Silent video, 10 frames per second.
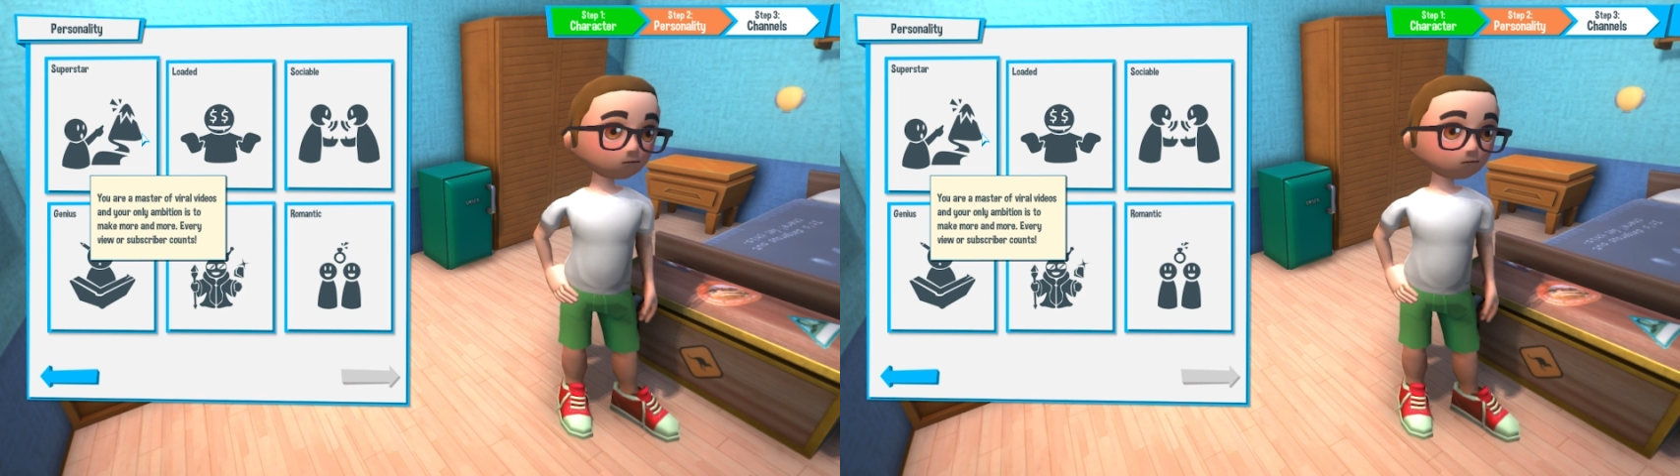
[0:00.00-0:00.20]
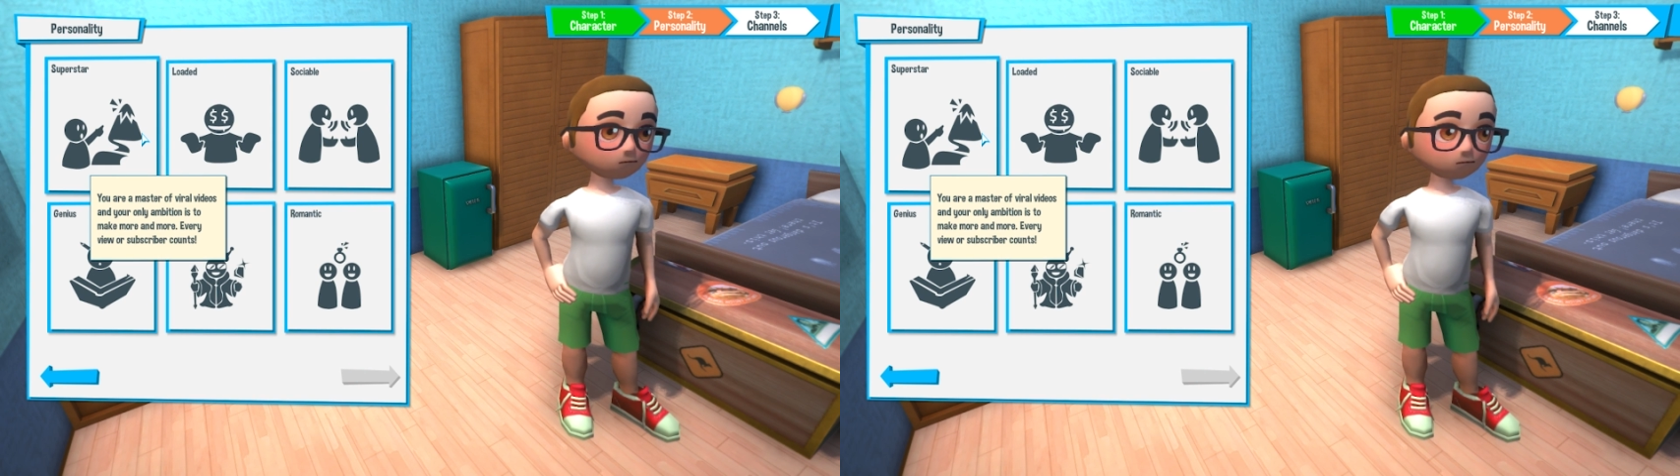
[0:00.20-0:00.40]

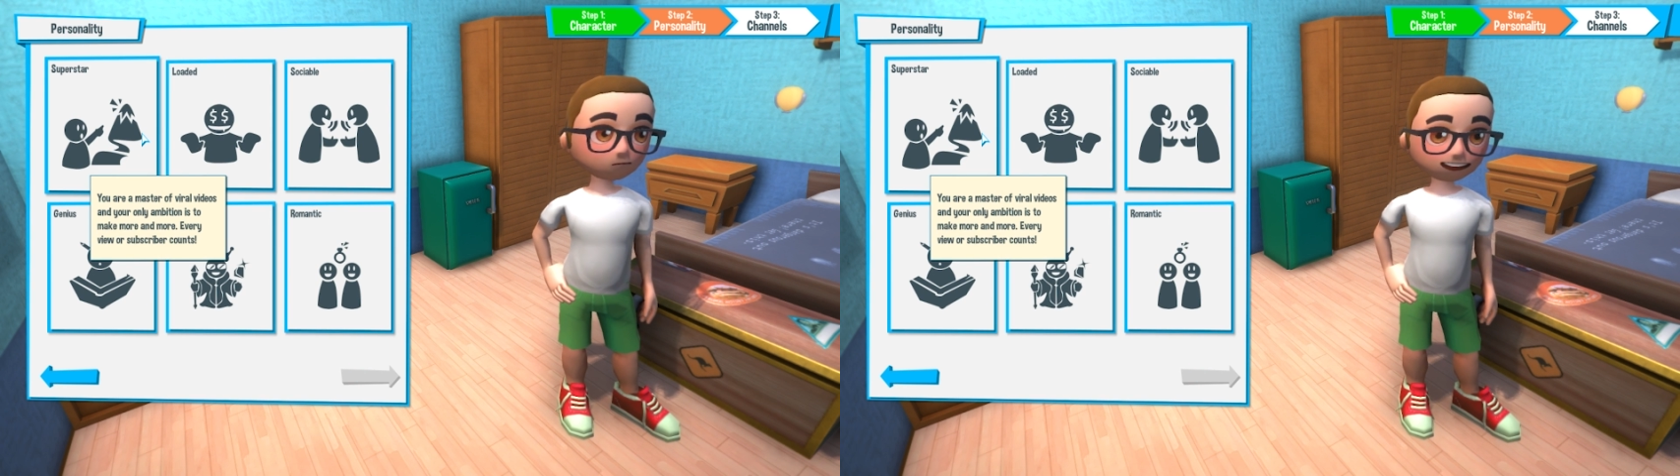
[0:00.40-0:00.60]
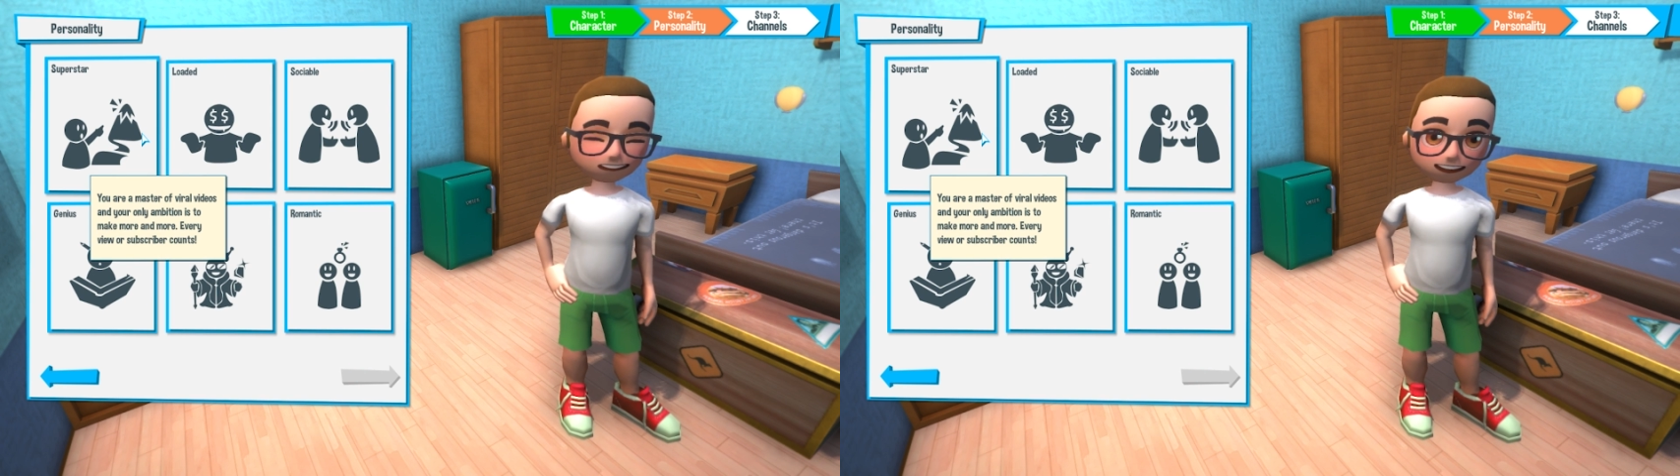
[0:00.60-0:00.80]
You are a
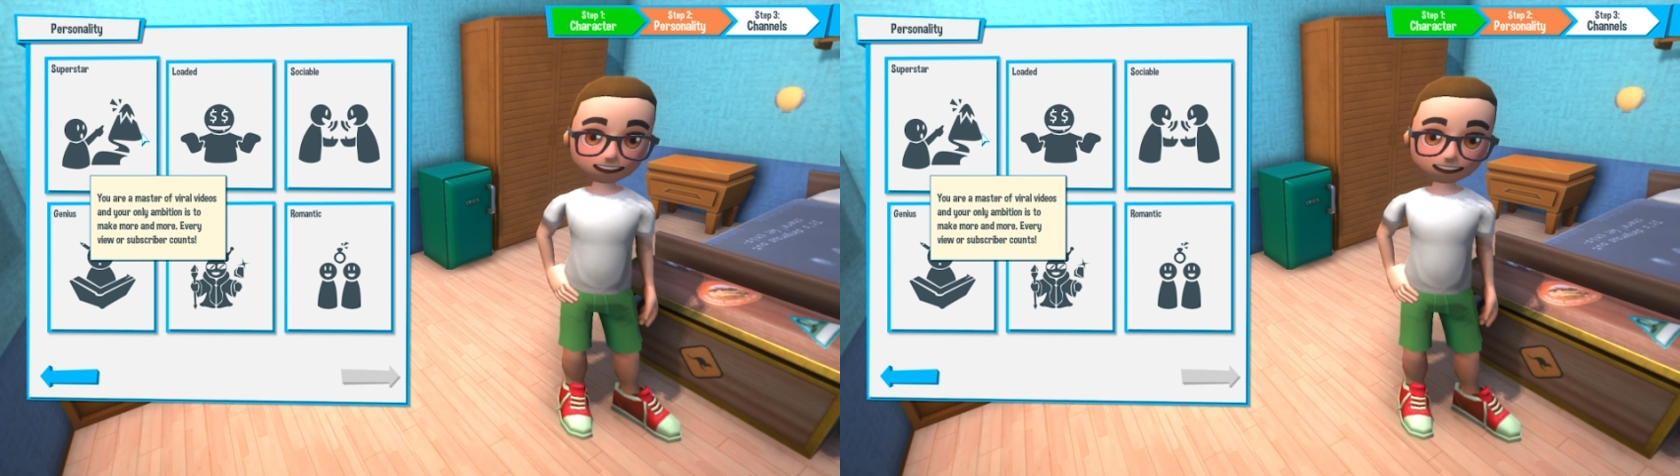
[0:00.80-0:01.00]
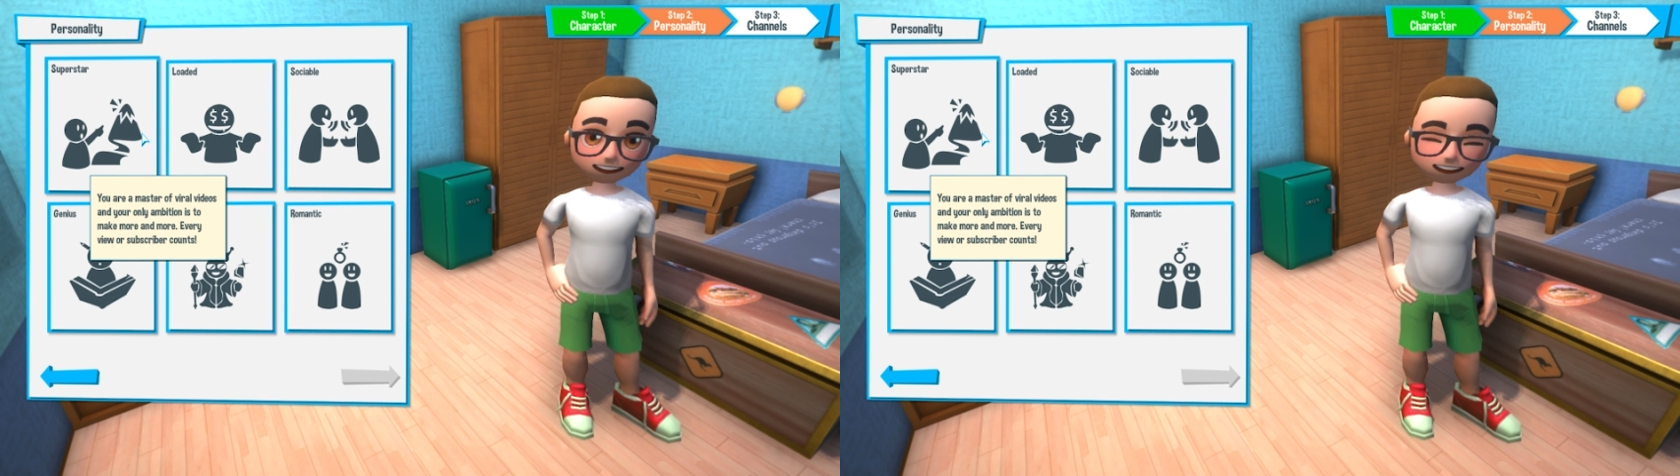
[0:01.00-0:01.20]
master of
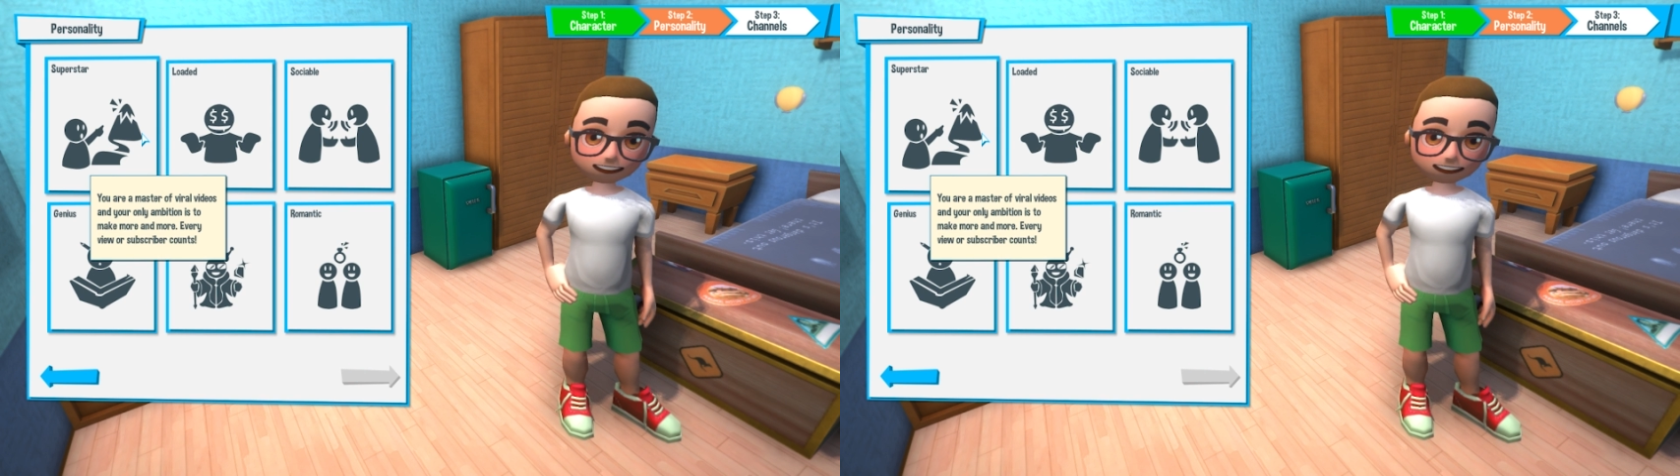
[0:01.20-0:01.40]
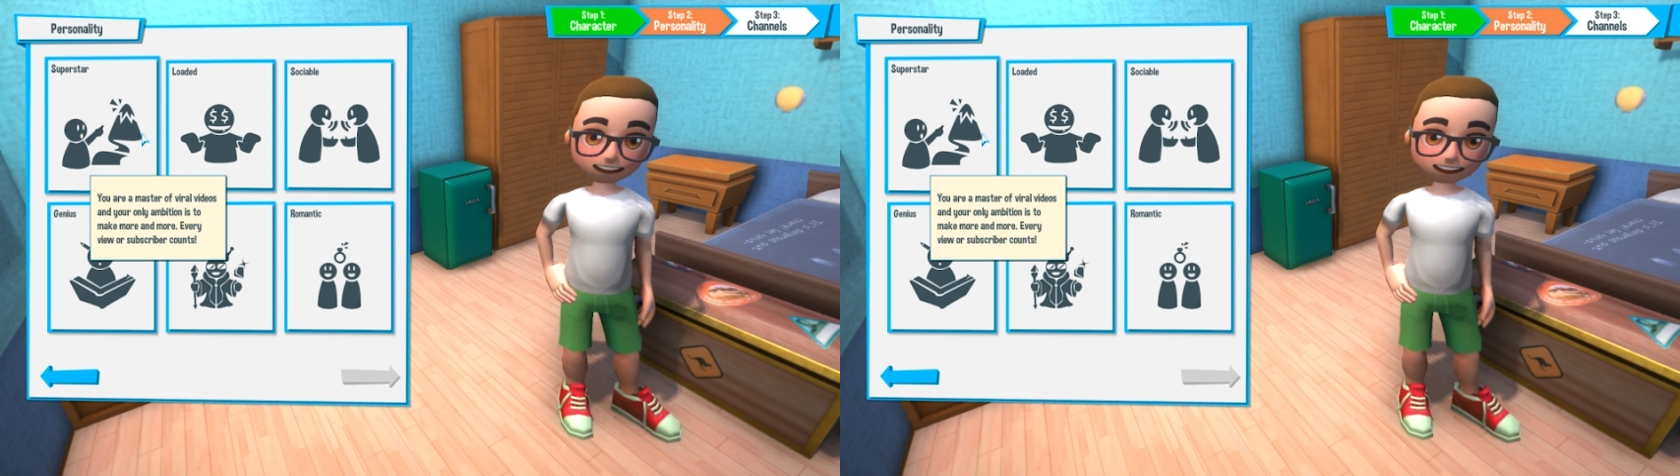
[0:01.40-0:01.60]
viral
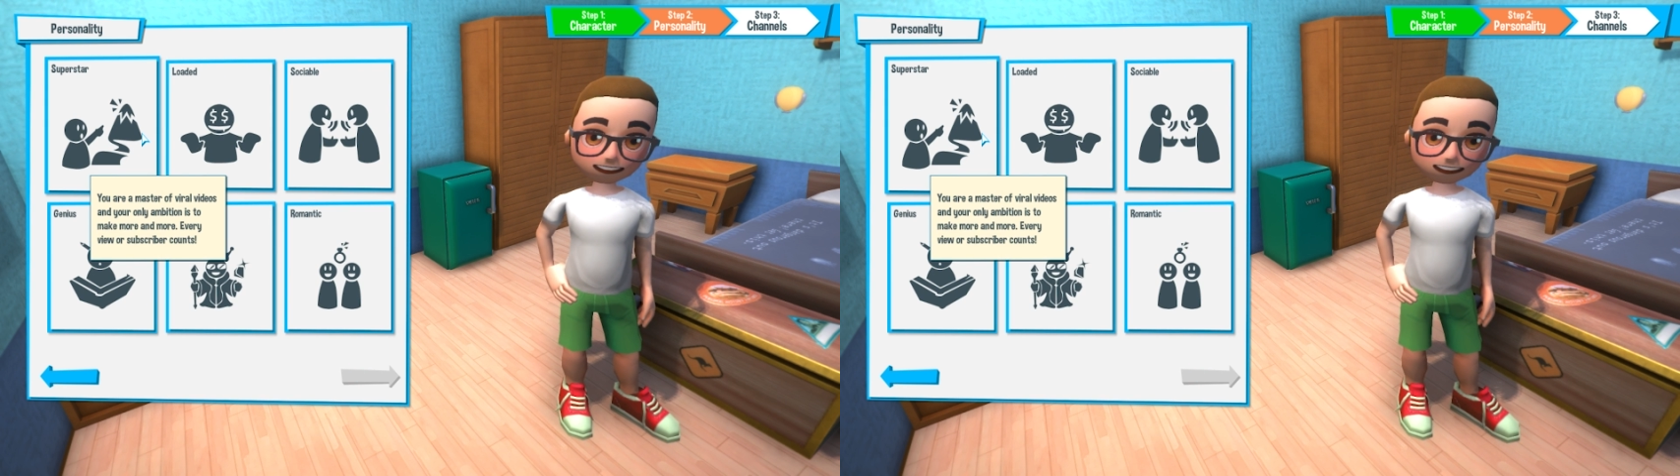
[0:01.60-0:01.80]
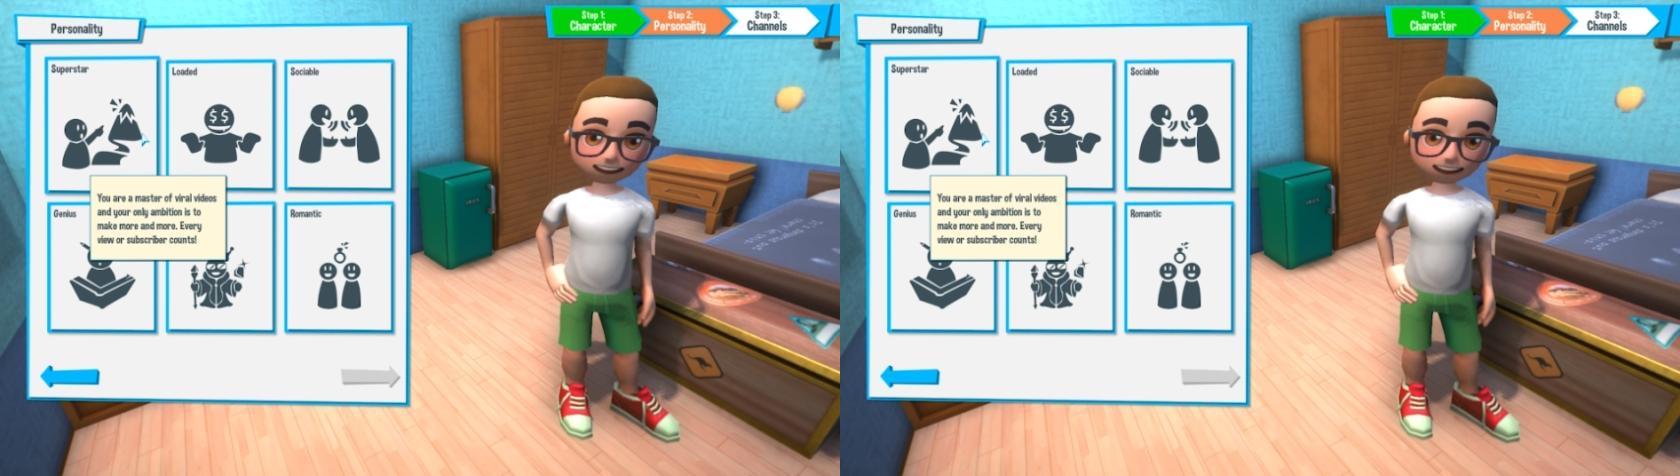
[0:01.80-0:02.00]

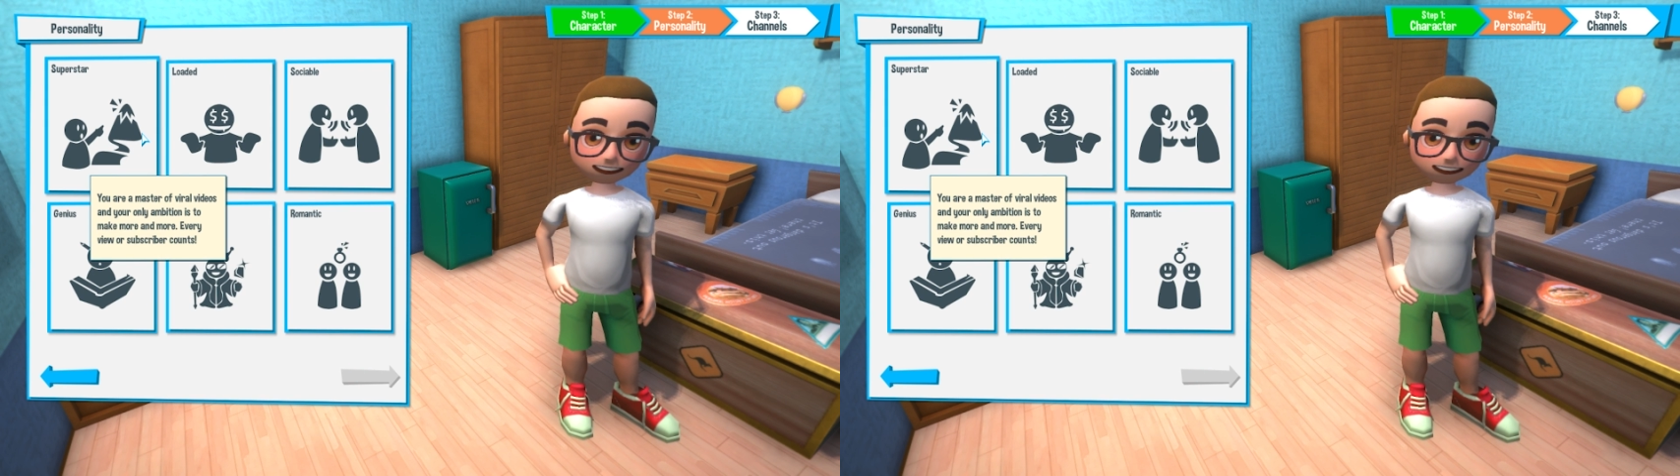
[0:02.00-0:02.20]
videos and